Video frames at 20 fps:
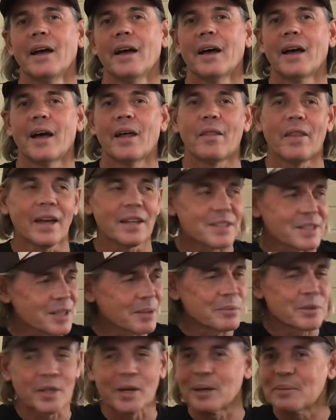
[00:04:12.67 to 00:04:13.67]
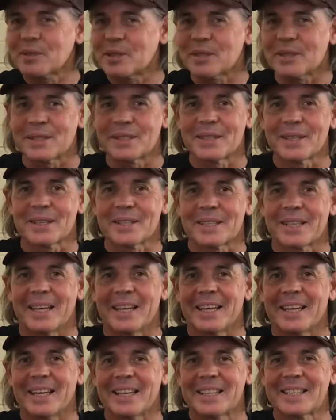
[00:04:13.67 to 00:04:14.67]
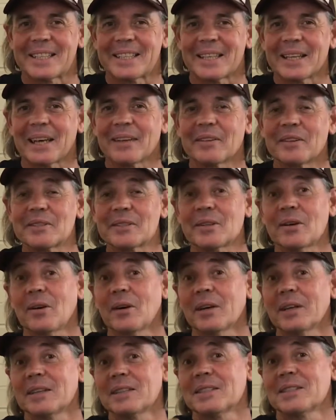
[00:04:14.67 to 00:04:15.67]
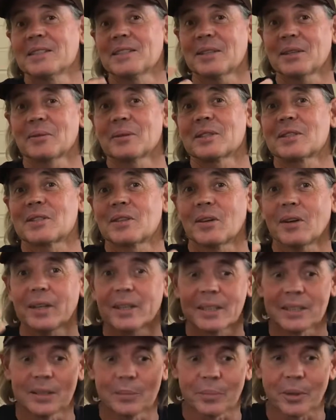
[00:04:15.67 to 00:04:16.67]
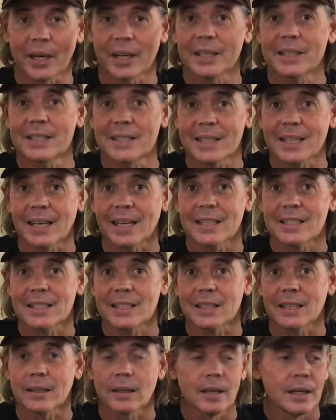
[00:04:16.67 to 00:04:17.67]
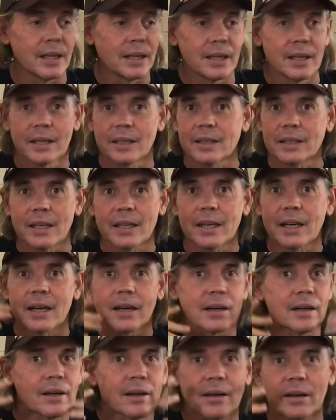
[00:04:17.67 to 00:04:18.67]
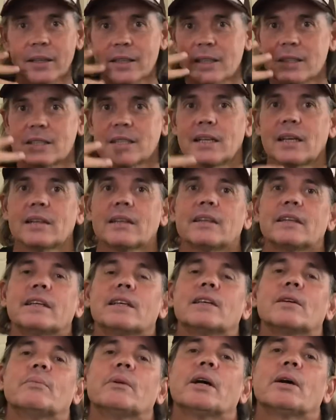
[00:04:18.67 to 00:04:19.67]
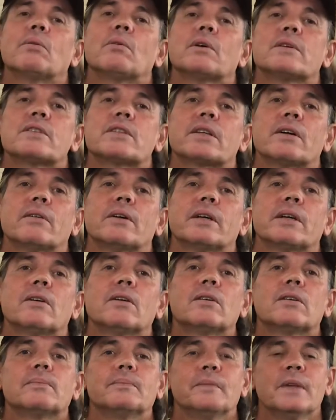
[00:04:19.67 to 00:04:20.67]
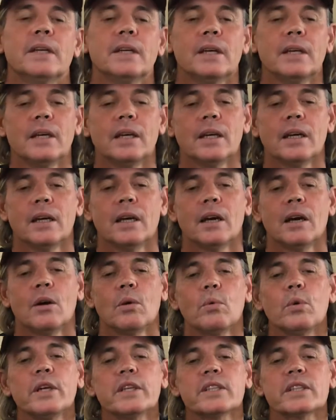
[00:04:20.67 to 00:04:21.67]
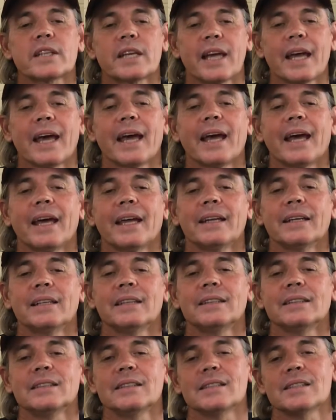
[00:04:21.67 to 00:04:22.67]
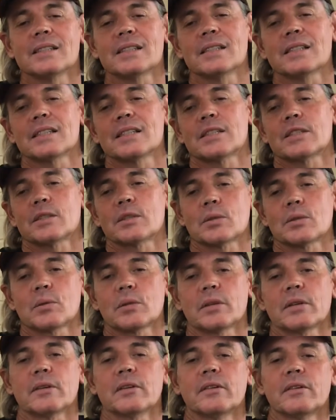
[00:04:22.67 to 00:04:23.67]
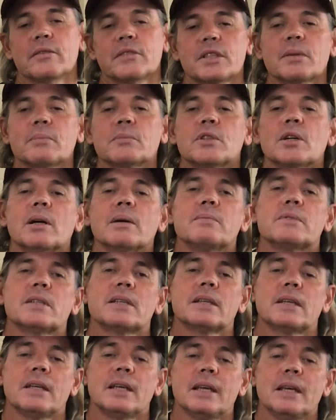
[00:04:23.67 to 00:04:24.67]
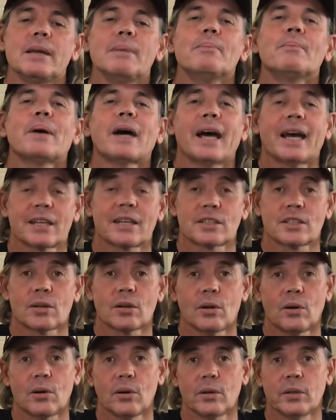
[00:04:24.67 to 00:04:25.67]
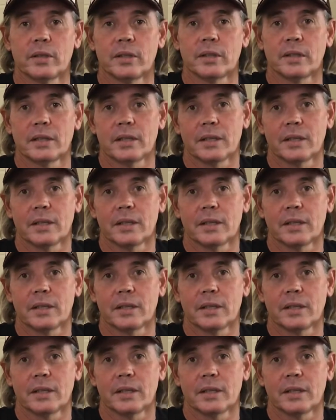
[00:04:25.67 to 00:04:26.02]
And that sometimes is just, it's the other side, is you're so excited, your brain starts to, and you start thinking about what's going on, which can sort of sometimes impact on